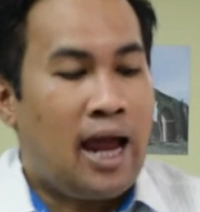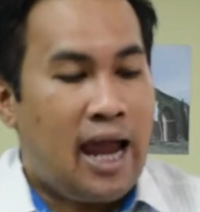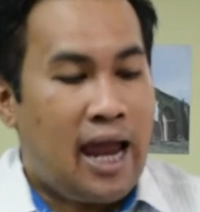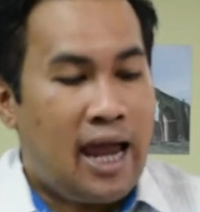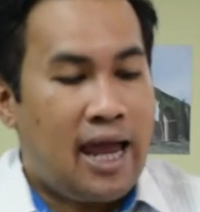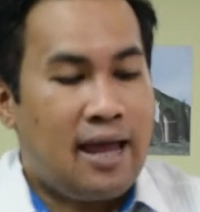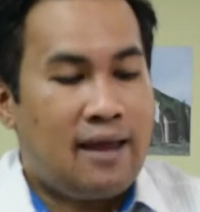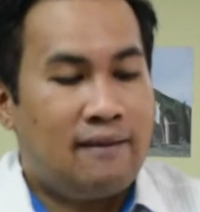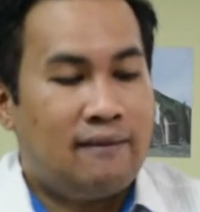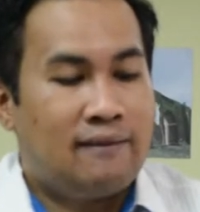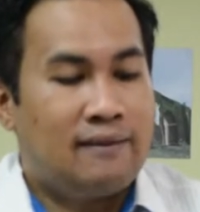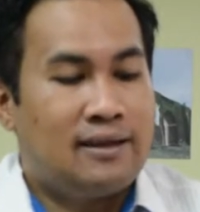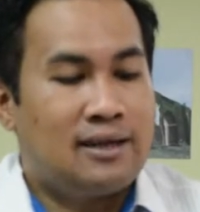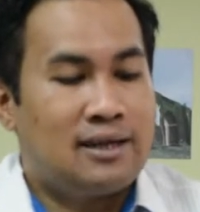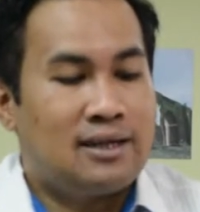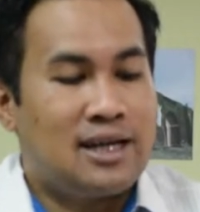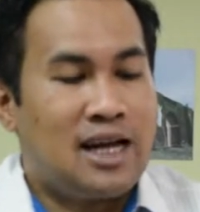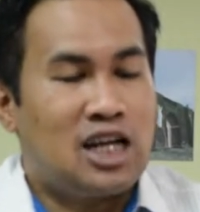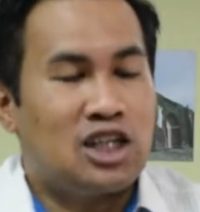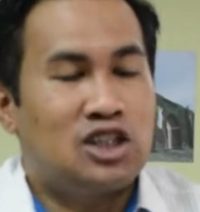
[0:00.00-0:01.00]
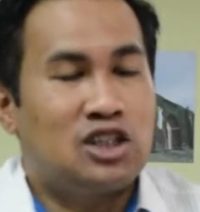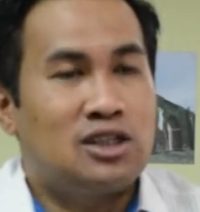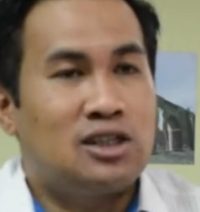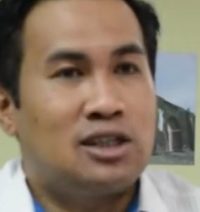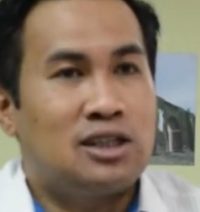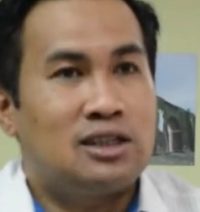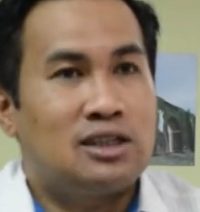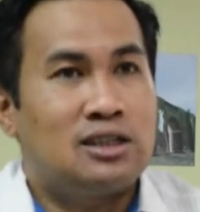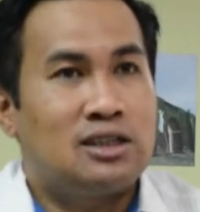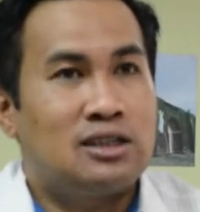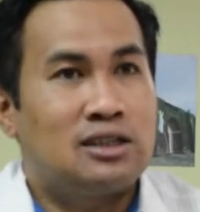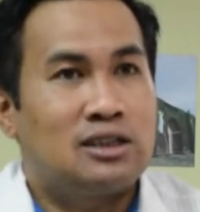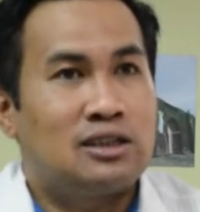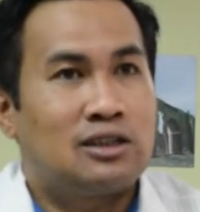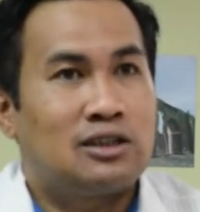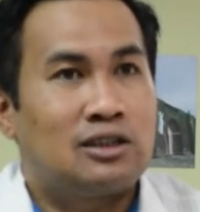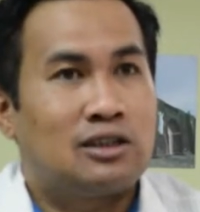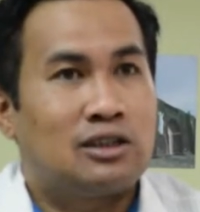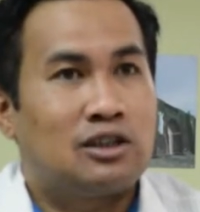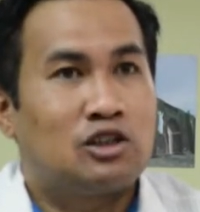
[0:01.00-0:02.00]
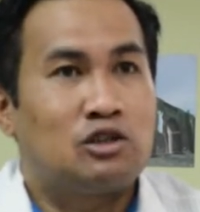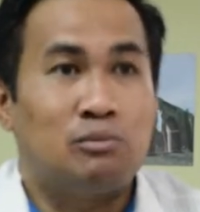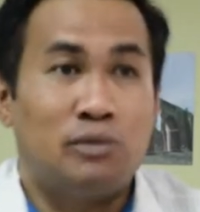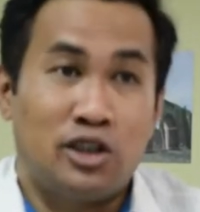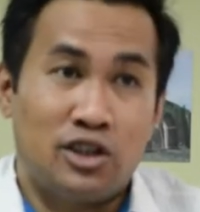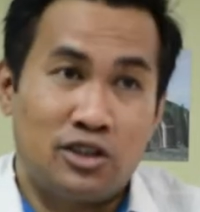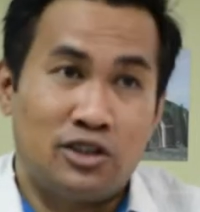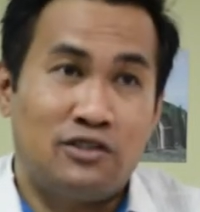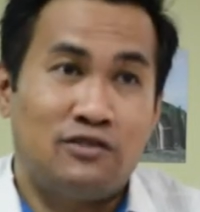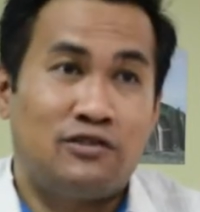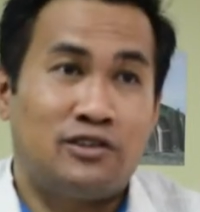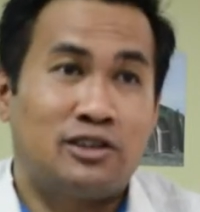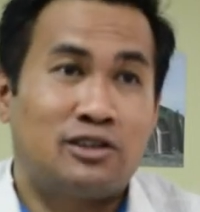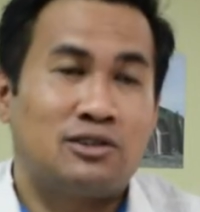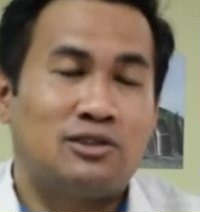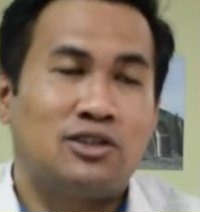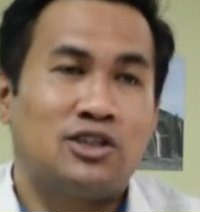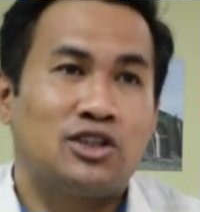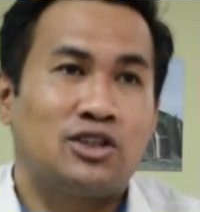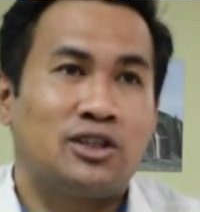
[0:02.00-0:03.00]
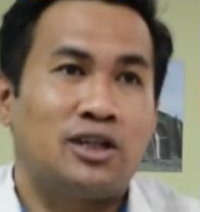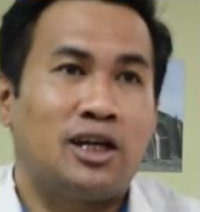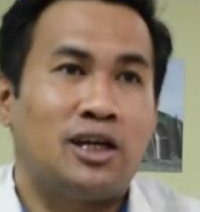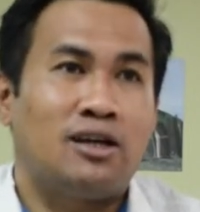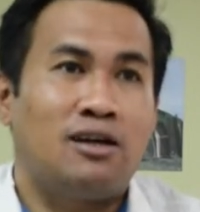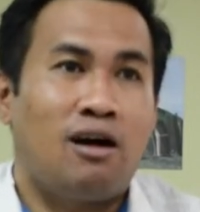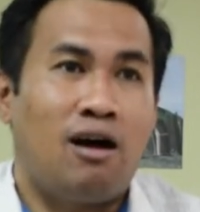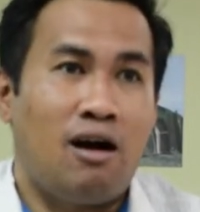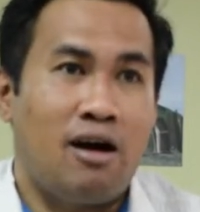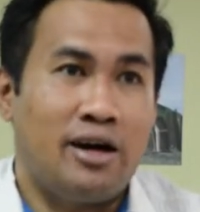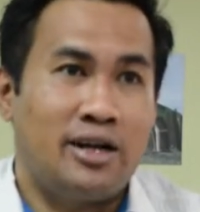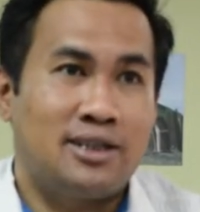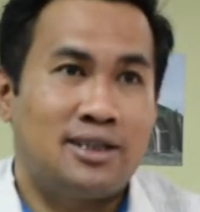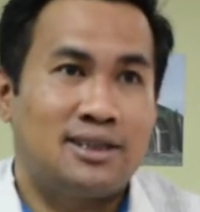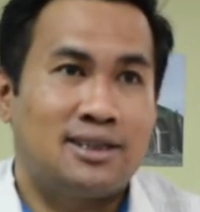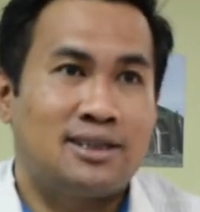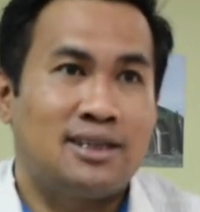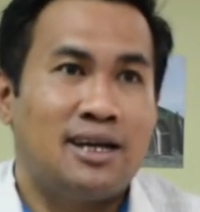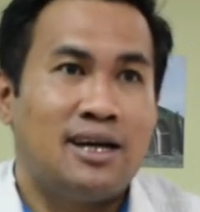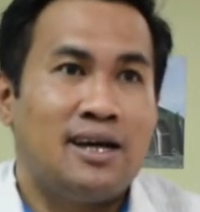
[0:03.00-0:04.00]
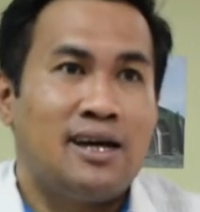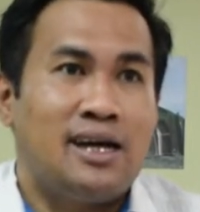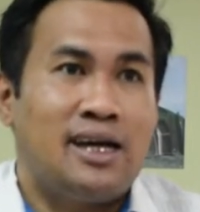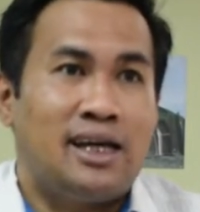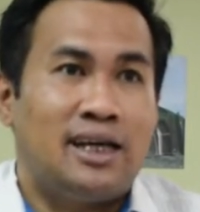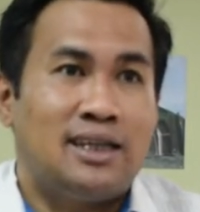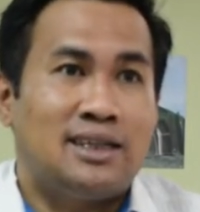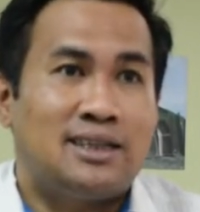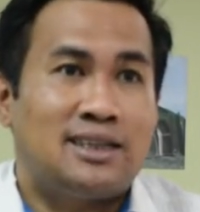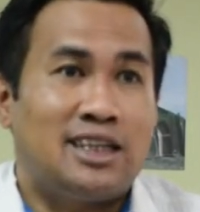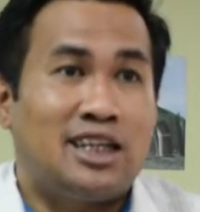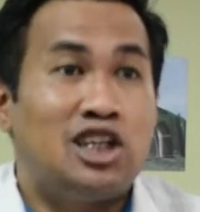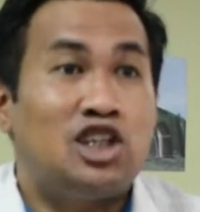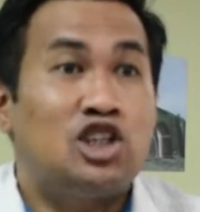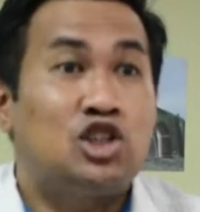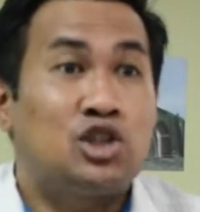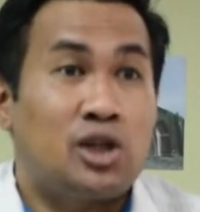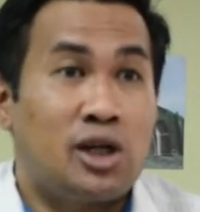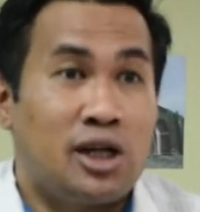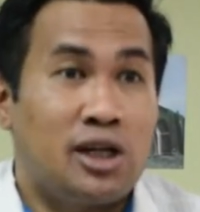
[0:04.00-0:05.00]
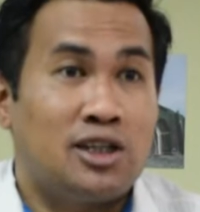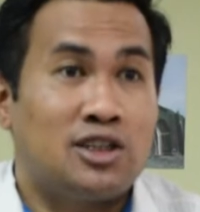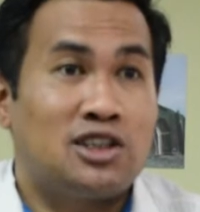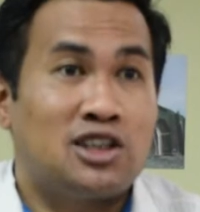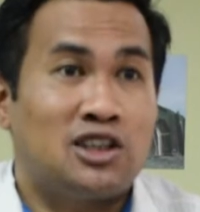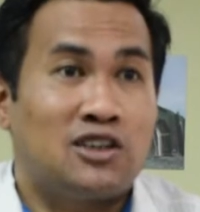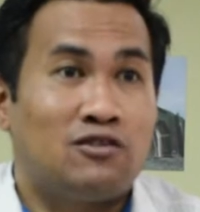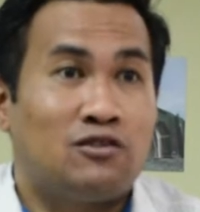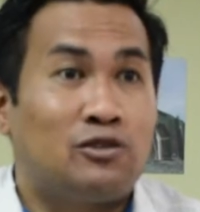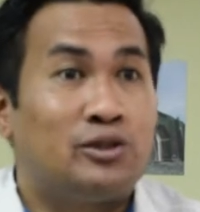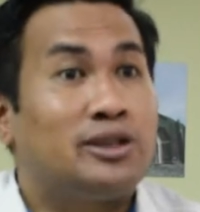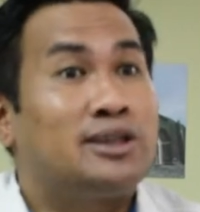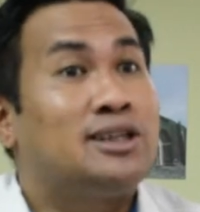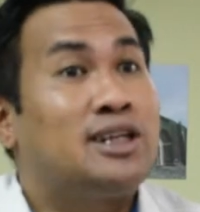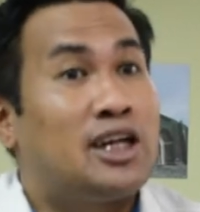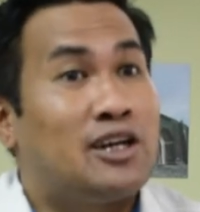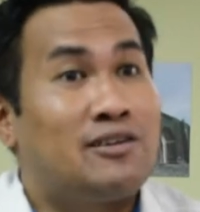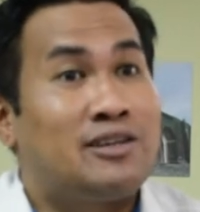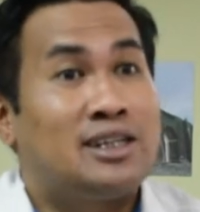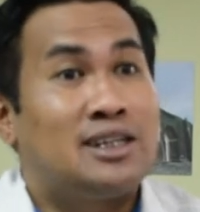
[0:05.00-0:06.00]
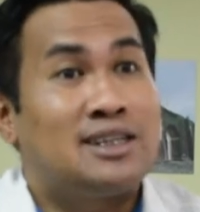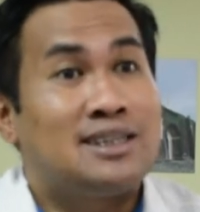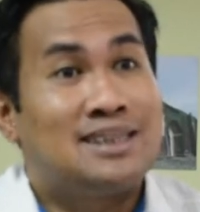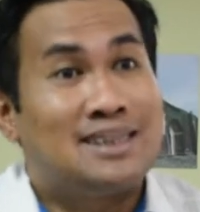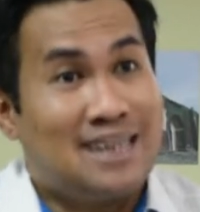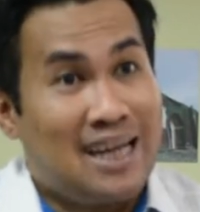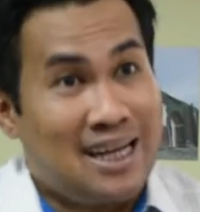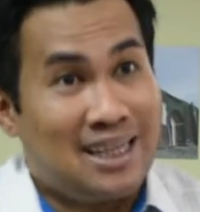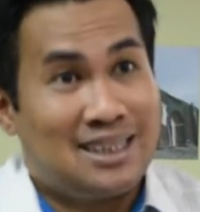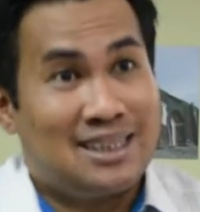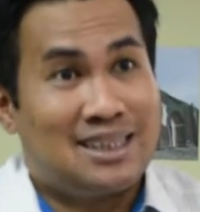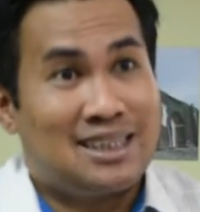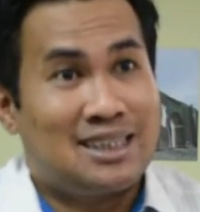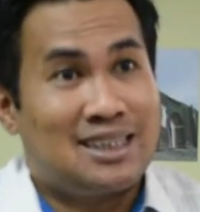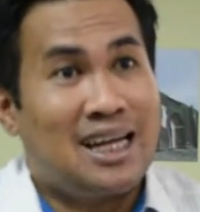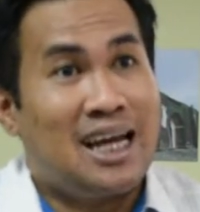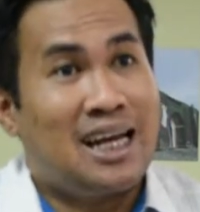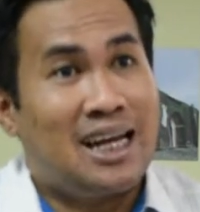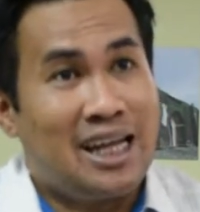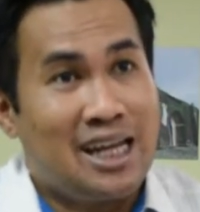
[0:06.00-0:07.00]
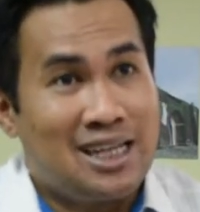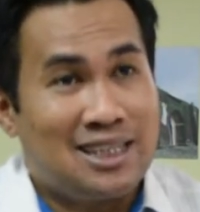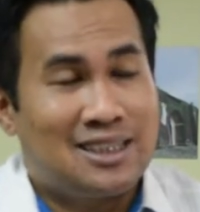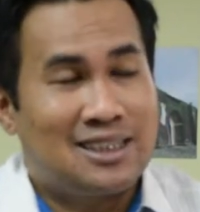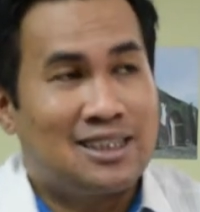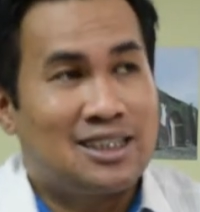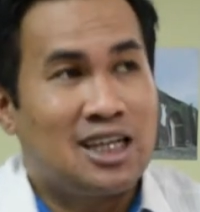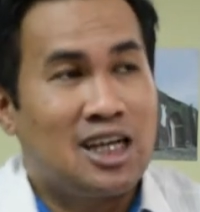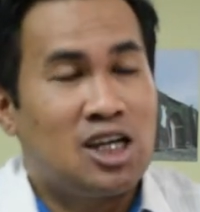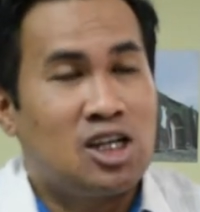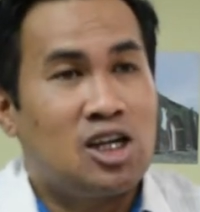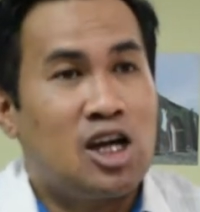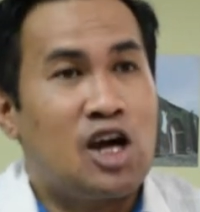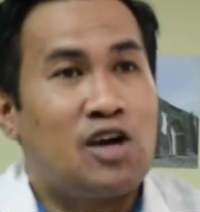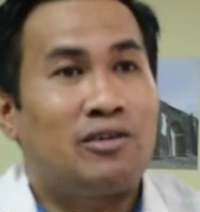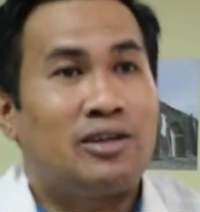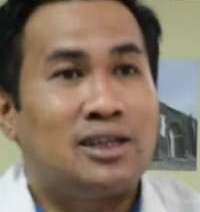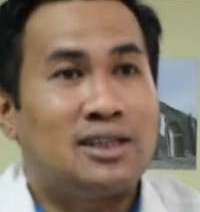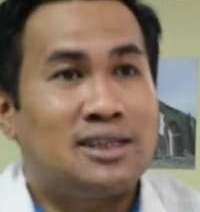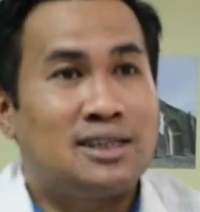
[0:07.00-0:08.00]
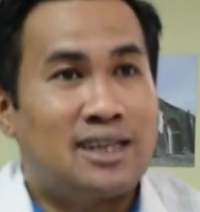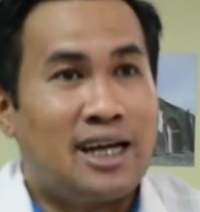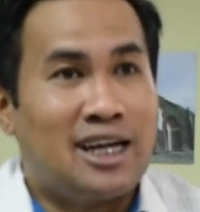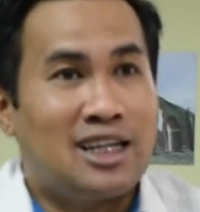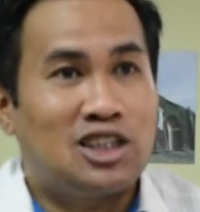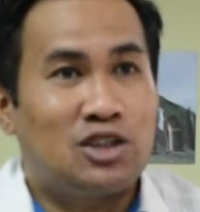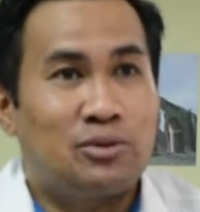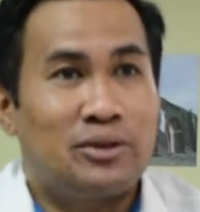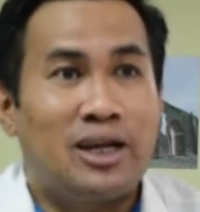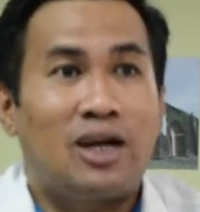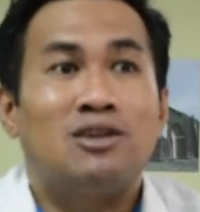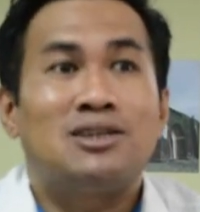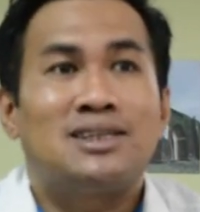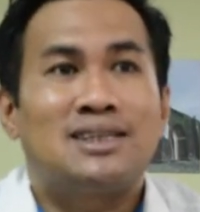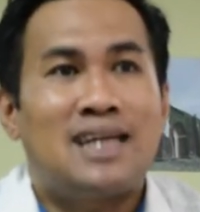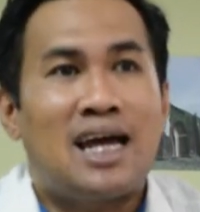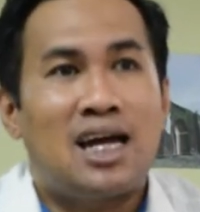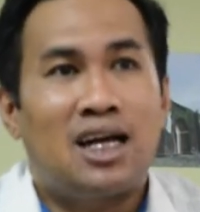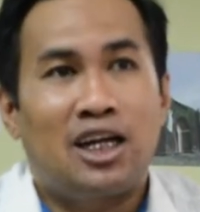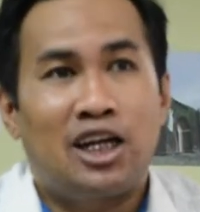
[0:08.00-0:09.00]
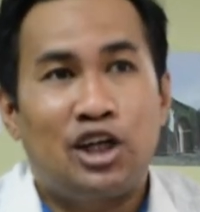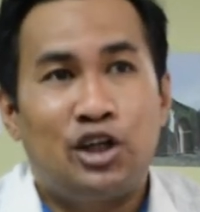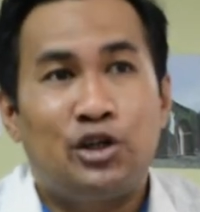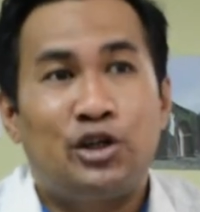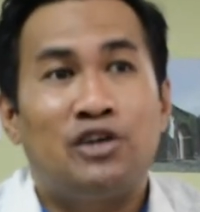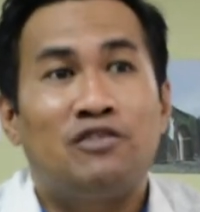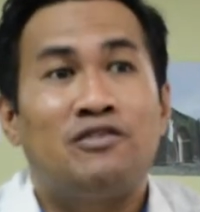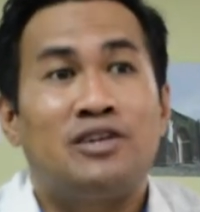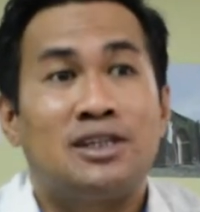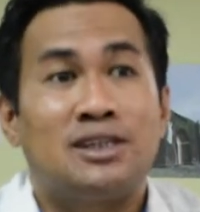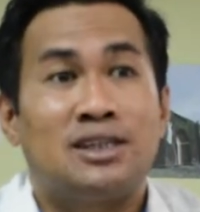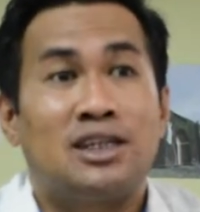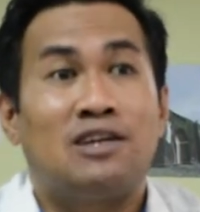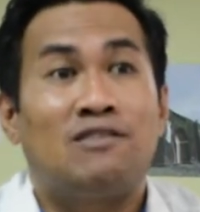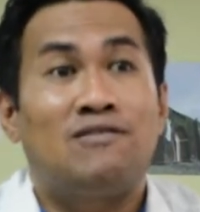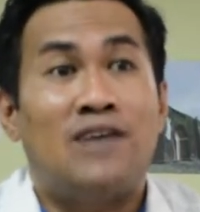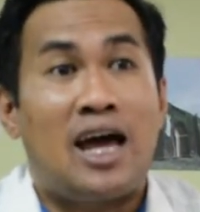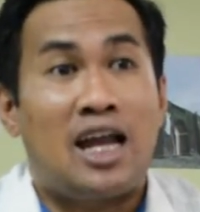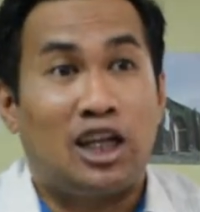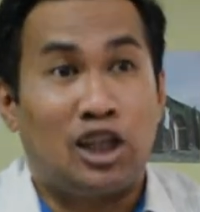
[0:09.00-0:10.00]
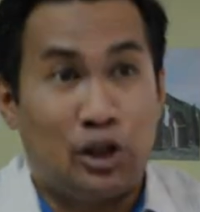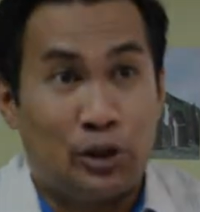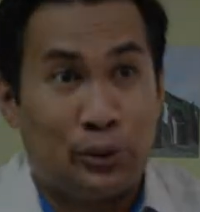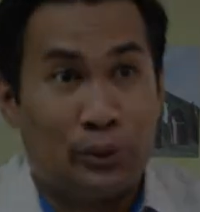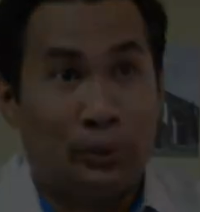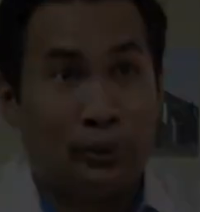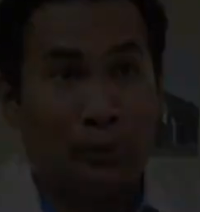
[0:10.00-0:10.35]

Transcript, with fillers: and the National Commission for Culture and the Arts is in charge of World Heritage Sites. That is, heritage sites with outstanding universal value.